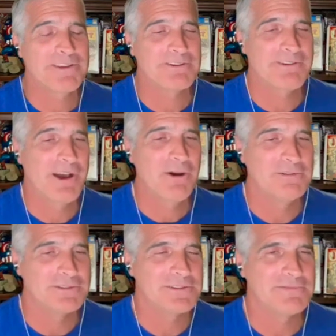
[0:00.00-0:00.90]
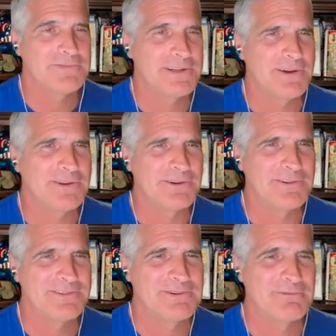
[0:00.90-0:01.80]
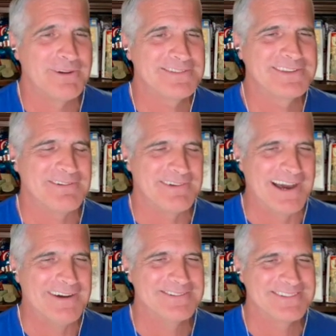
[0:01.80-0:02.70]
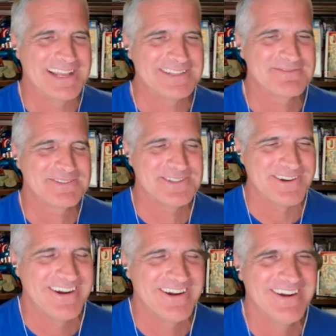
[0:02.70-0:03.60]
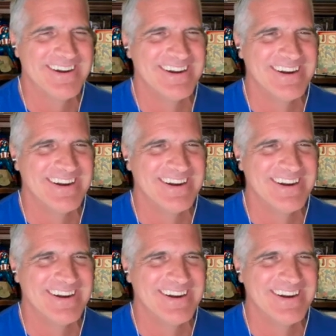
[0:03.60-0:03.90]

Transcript: break your nose if your wrists give out. That's for sure.